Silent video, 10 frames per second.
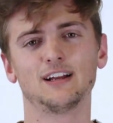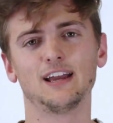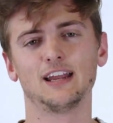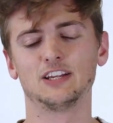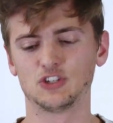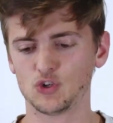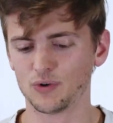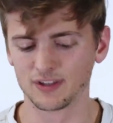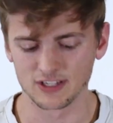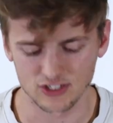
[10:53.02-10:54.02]
And he's
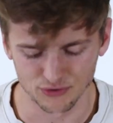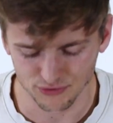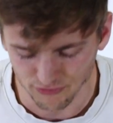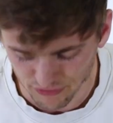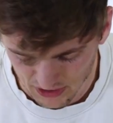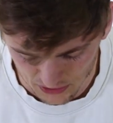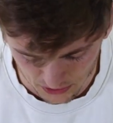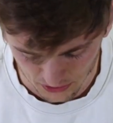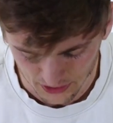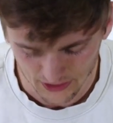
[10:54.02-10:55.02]
doing this to
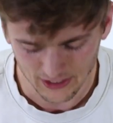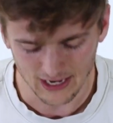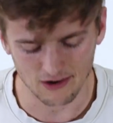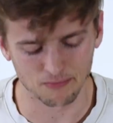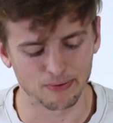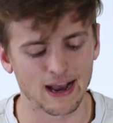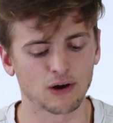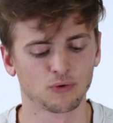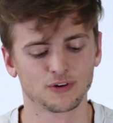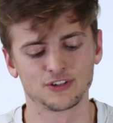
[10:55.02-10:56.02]
reveal how
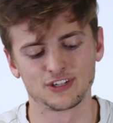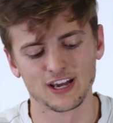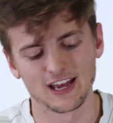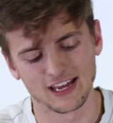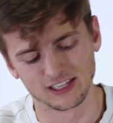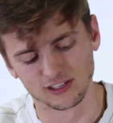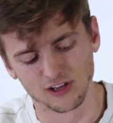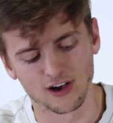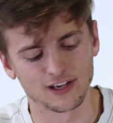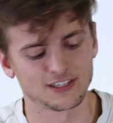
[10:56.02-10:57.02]
backwards and
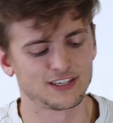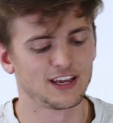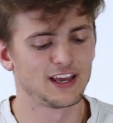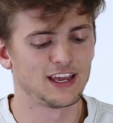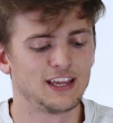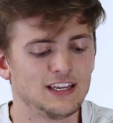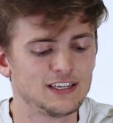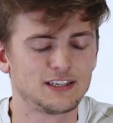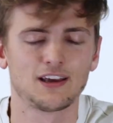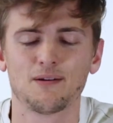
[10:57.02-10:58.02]
lost
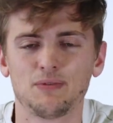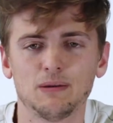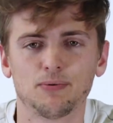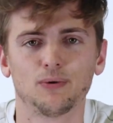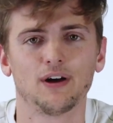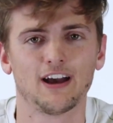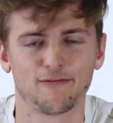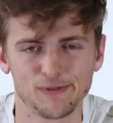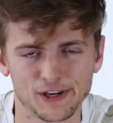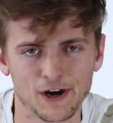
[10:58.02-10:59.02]
his people
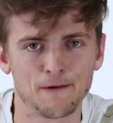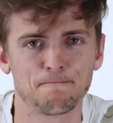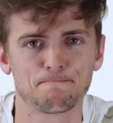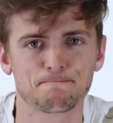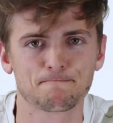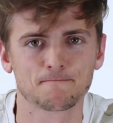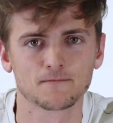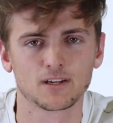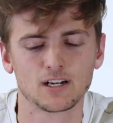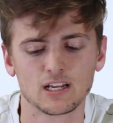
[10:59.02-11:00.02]
have become.
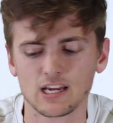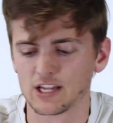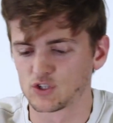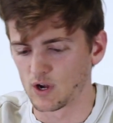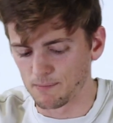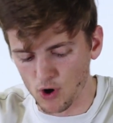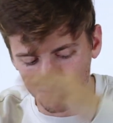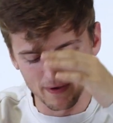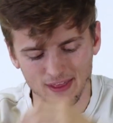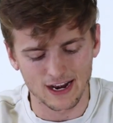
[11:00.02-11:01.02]
And so I'm
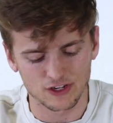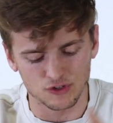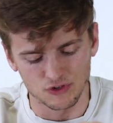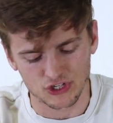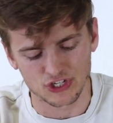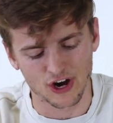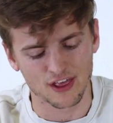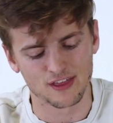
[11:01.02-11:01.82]
hoping that as you study